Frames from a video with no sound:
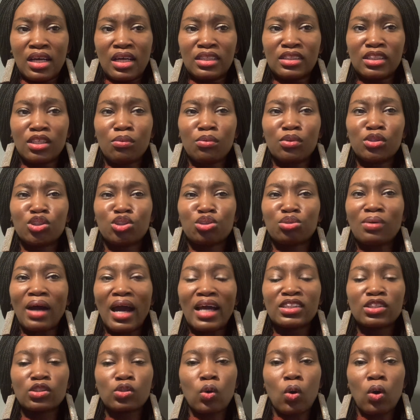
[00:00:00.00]
They will
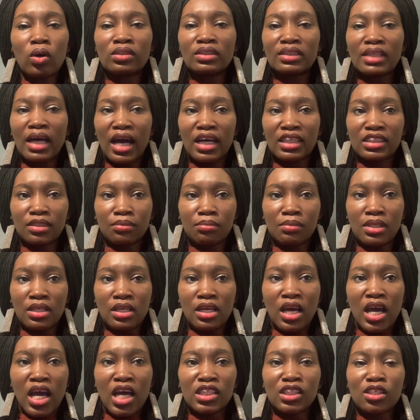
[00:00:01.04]
try to contact me.
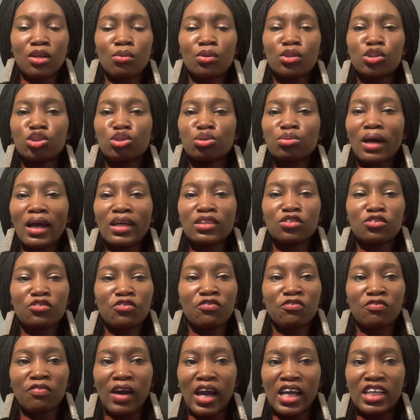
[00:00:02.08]
They will try to
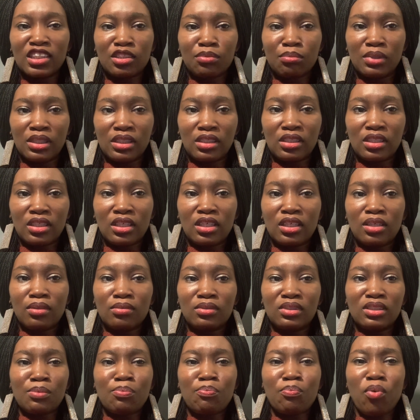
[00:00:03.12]
find me.
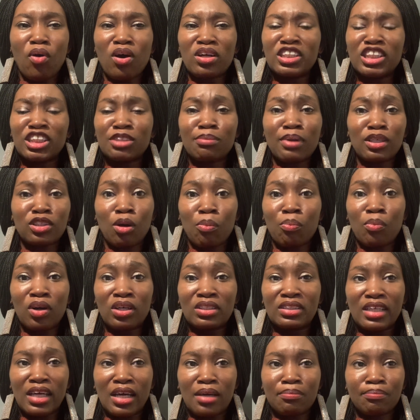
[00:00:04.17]
The punishment
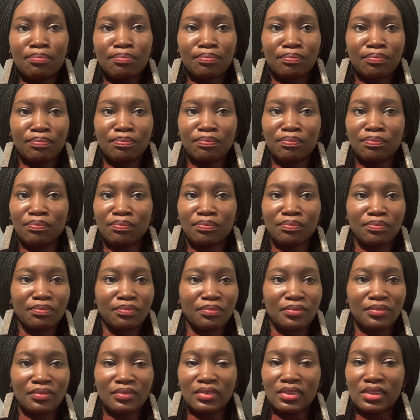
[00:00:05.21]
upon them,
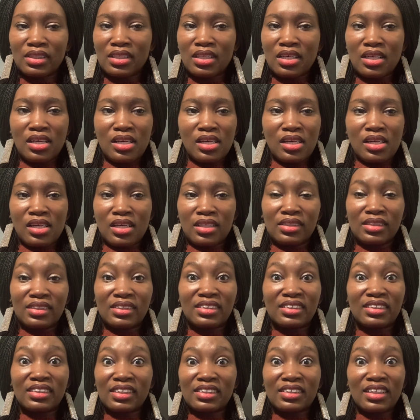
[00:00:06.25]
the
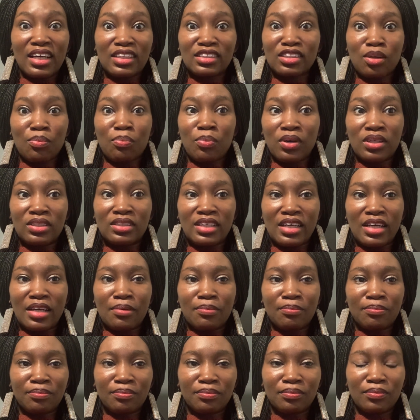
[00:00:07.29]
sickness upon
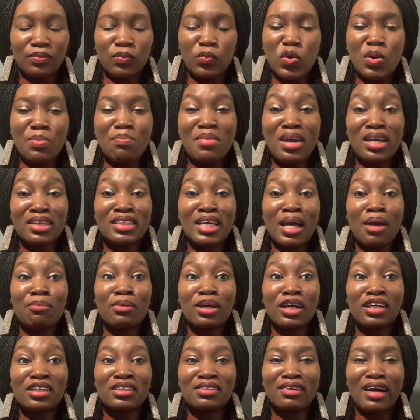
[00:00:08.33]
them will make them
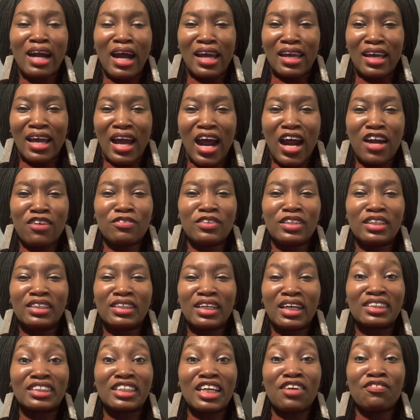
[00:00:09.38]
cry and
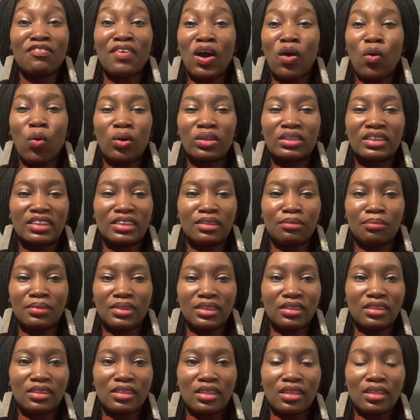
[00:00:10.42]
regret ever hurting me.
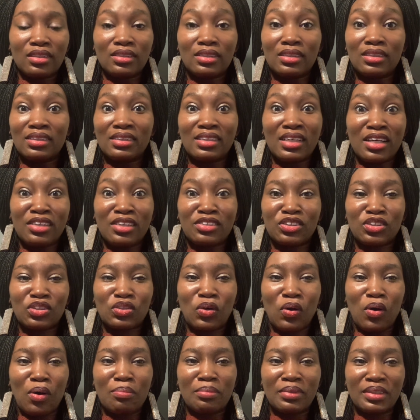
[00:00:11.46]
The day is
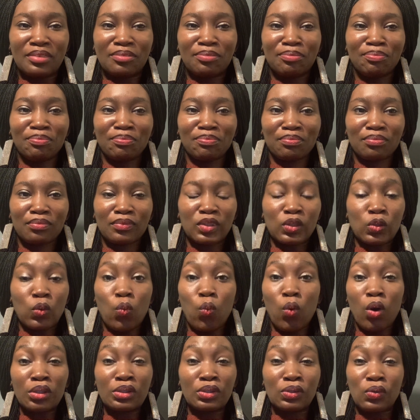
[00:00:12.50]
coming.
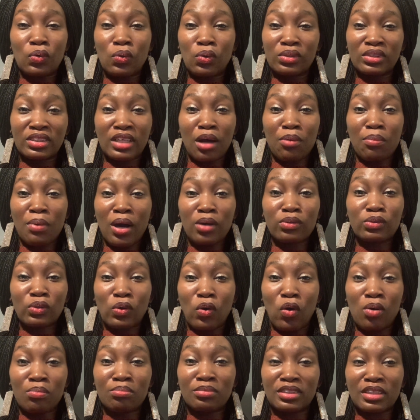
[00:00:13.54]
What goes around
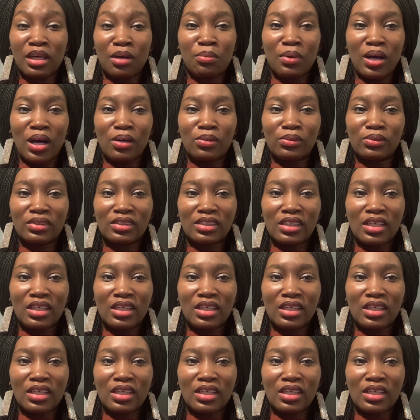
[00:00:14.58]
comes around.